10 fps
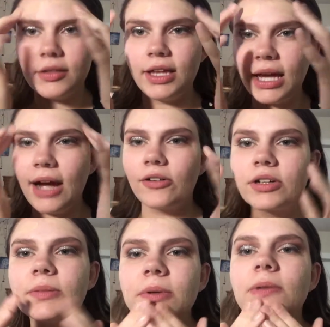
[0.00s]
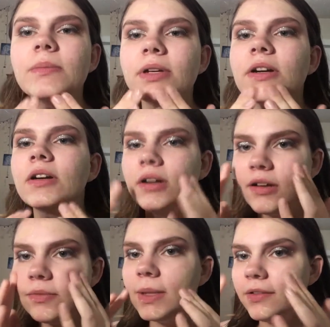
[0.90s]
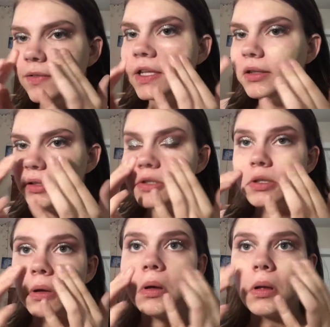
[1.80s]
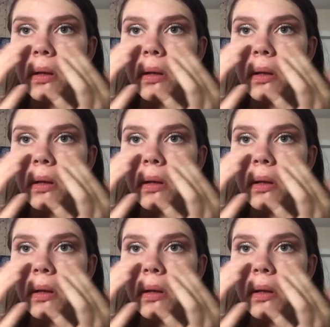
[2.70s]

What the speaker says: the outer perimeter of my face,